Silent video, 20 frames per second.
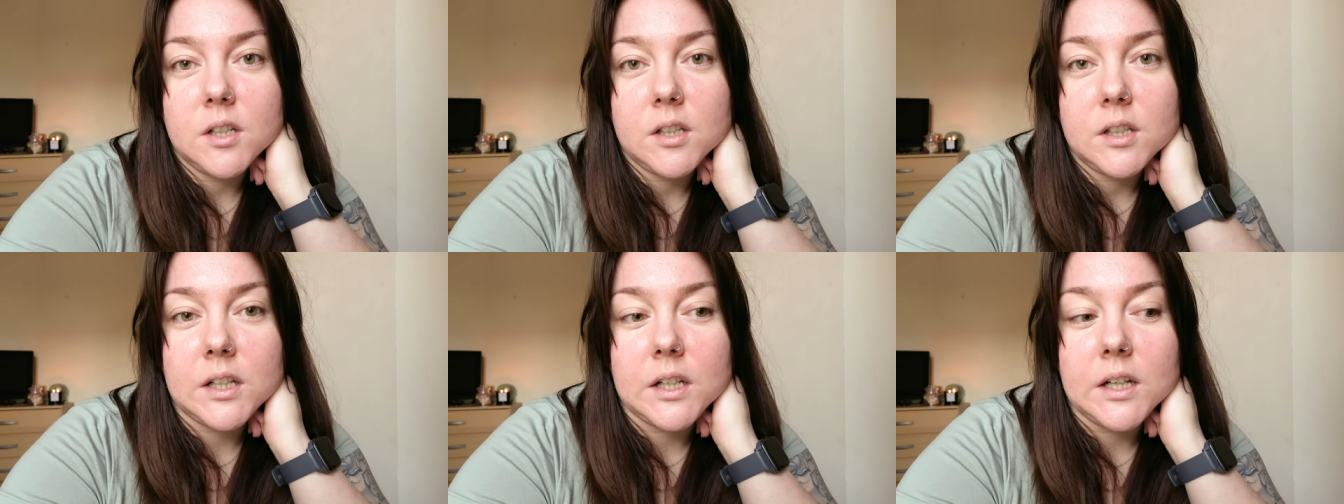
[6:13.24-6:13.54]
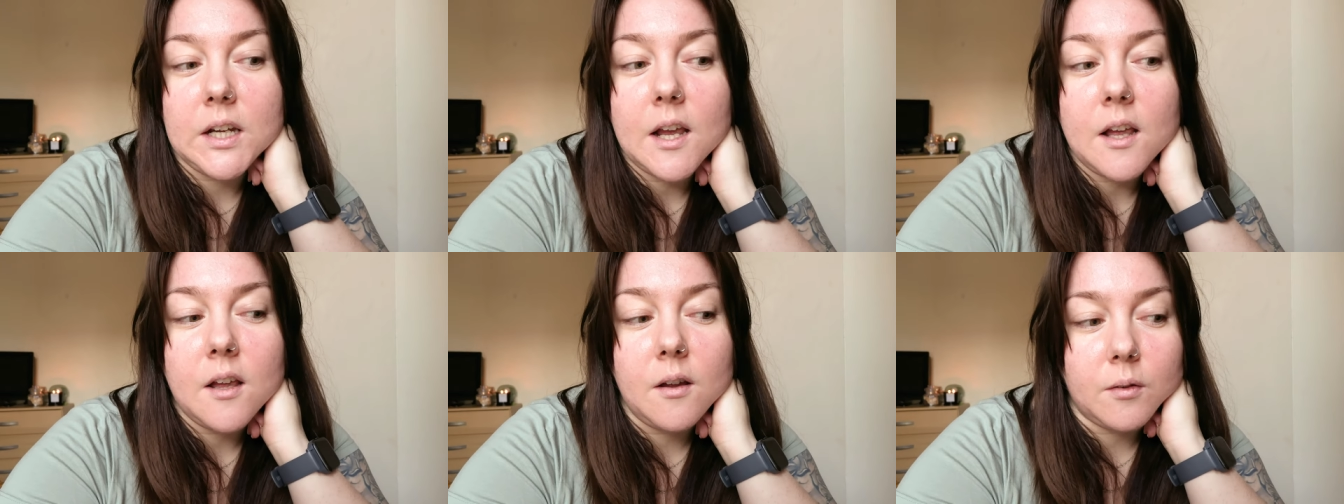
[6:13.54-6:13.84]

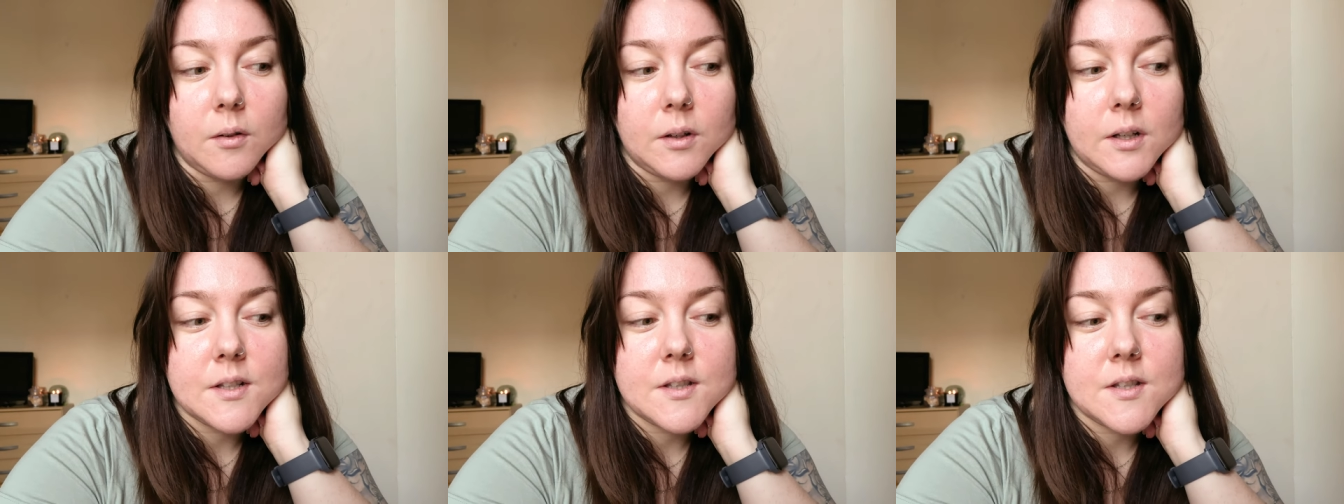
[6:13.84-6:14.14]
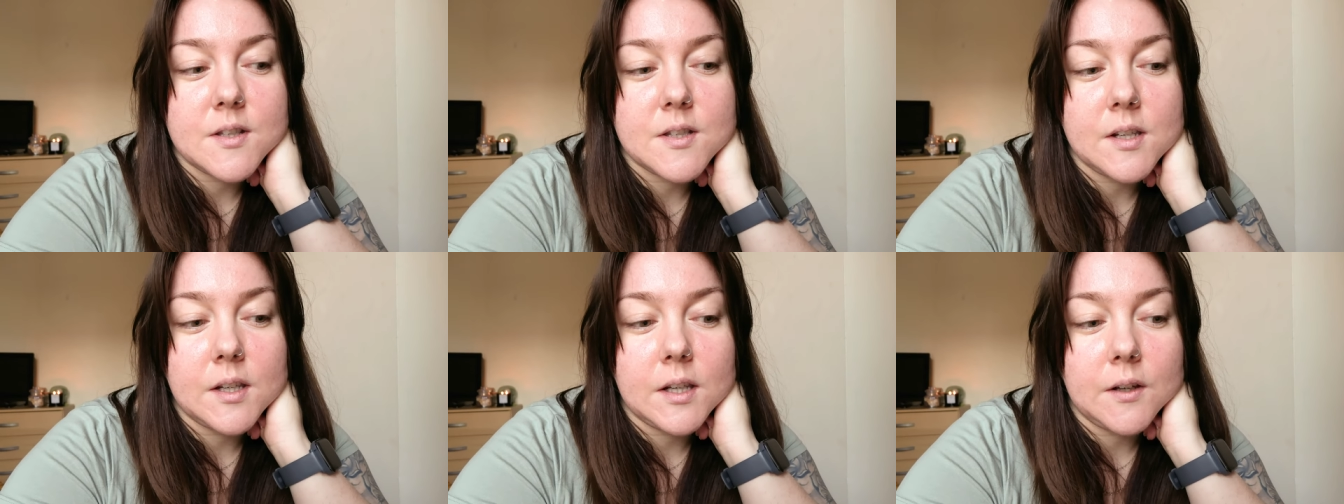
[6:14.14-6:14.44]
yeah, let's
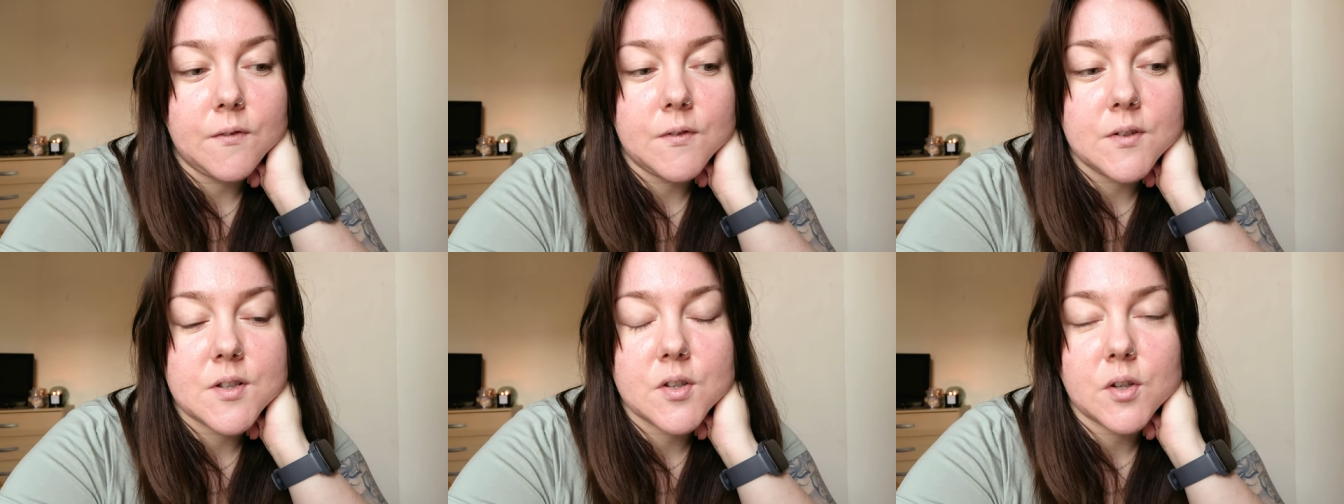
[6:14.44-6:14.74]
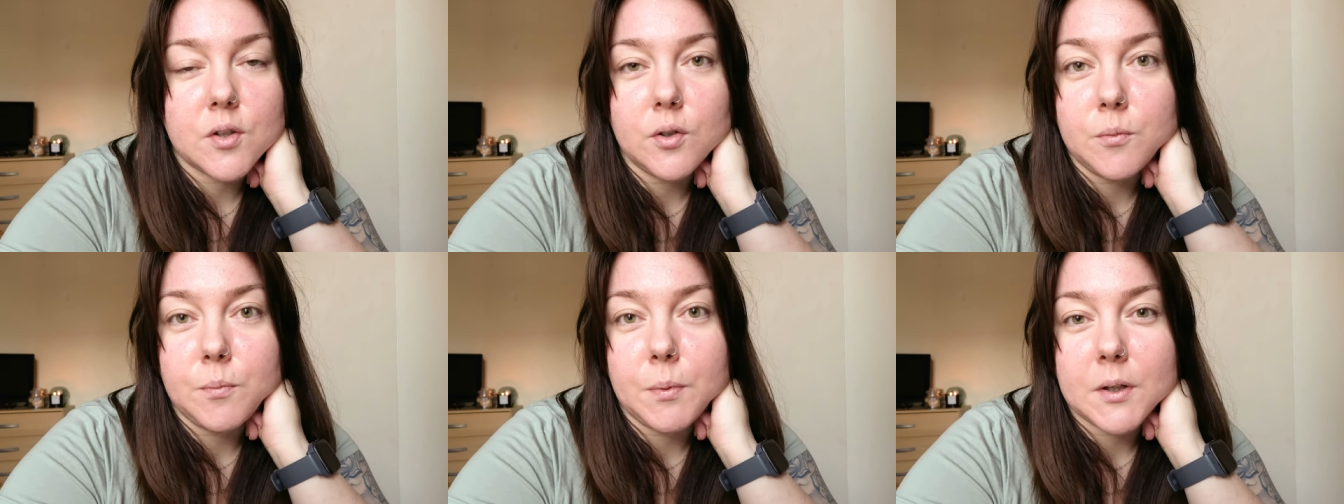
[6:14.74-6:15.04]
see if it's
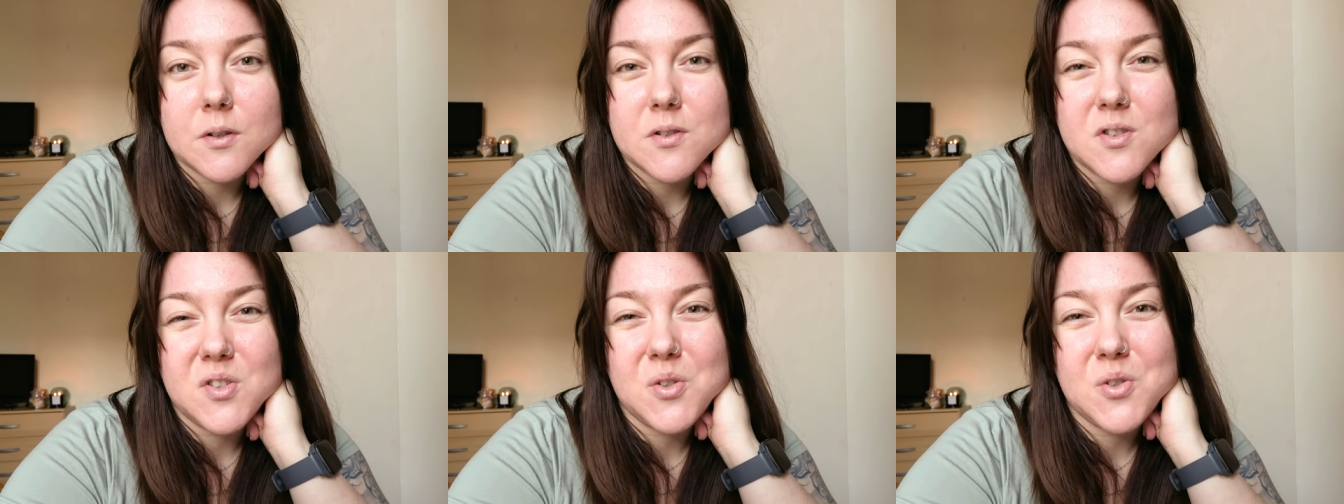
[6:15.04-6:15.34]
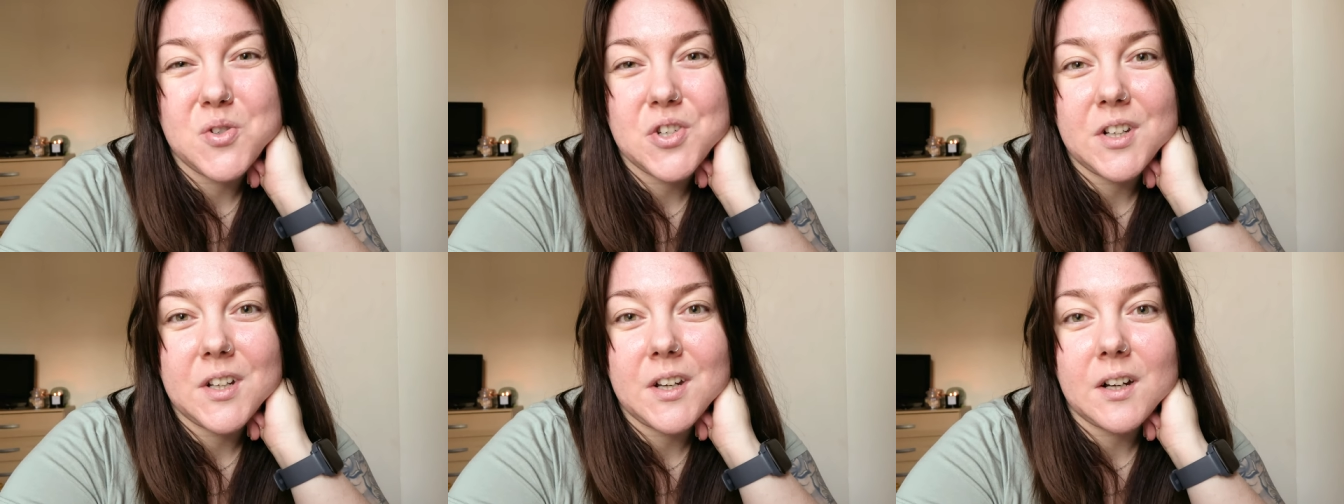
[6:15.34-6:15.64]
good, because
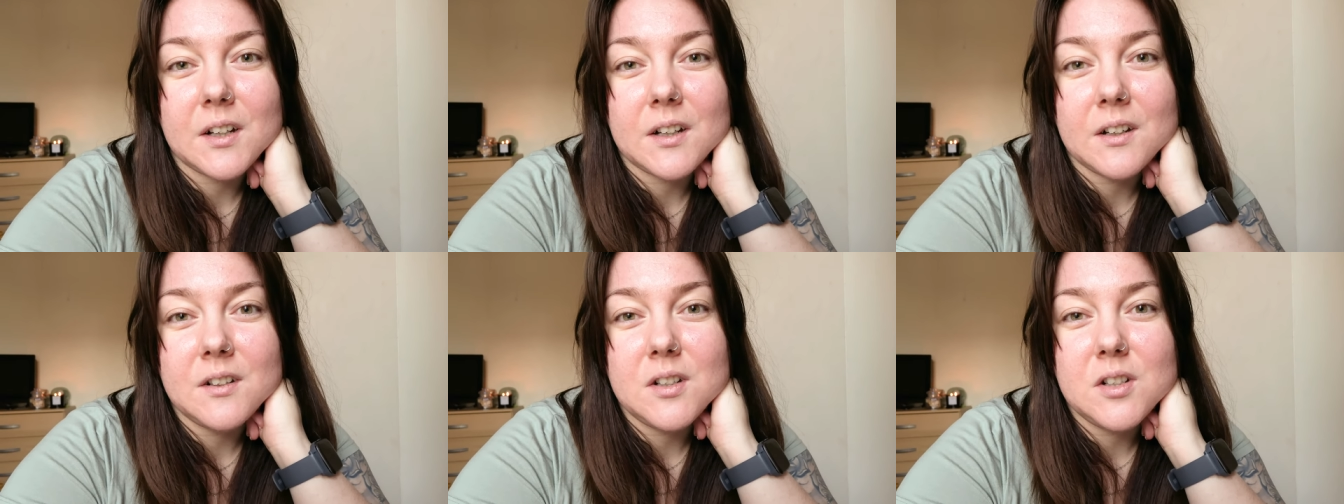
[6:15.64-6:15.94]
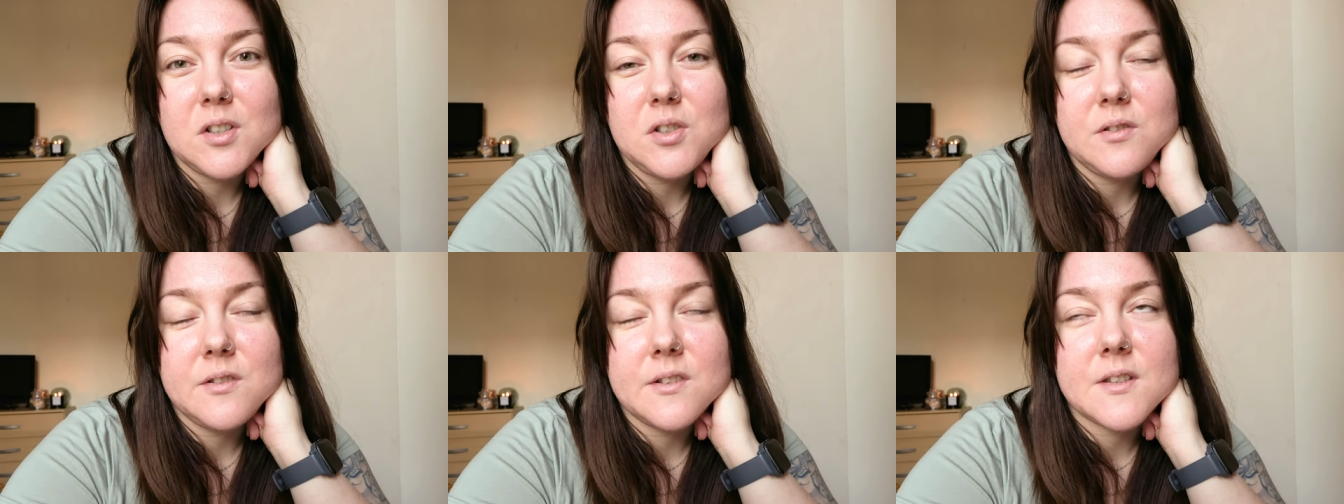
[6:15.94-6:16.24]
usually I kind of
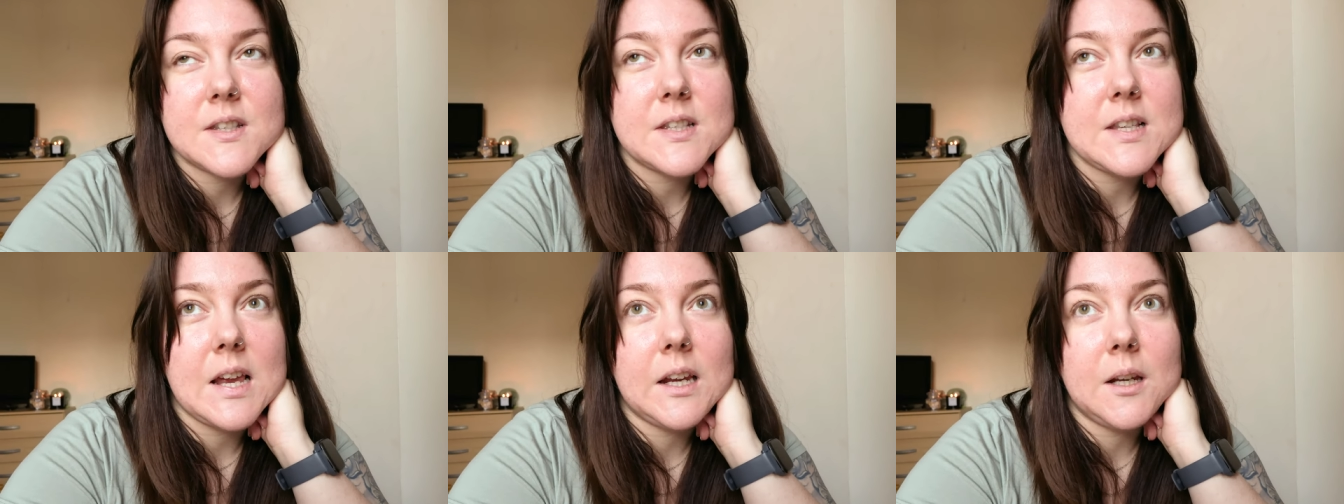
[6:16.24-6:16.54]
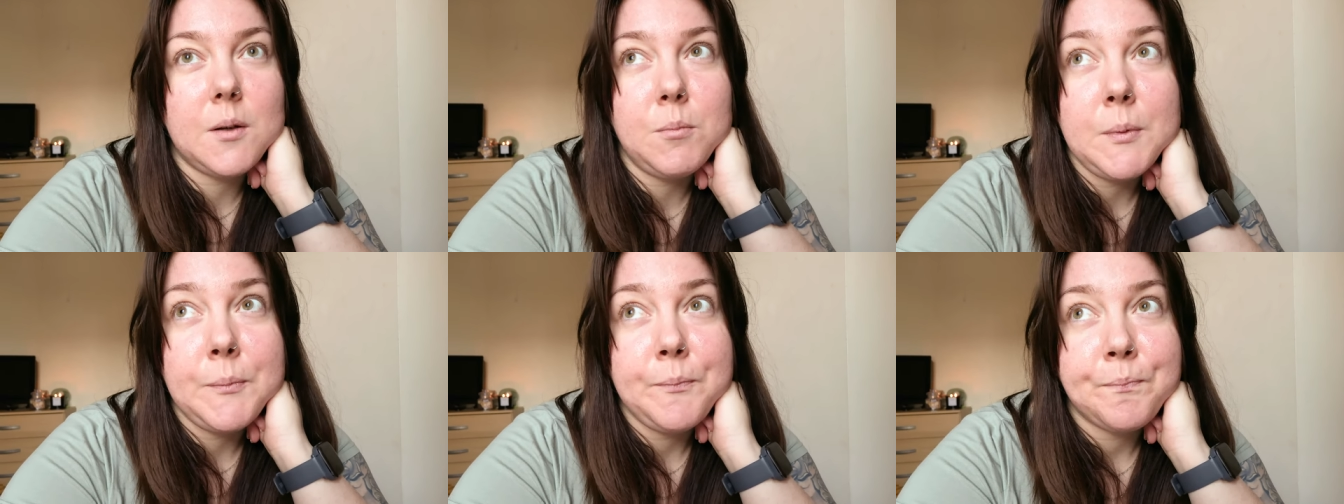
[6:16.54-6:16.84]
do the
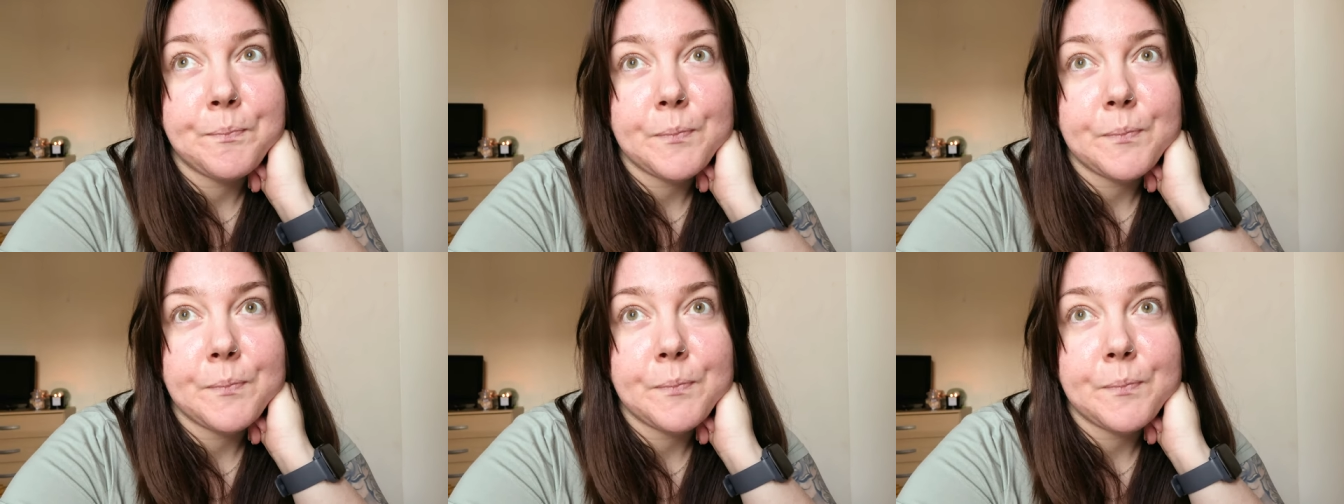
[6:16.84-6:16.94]
same.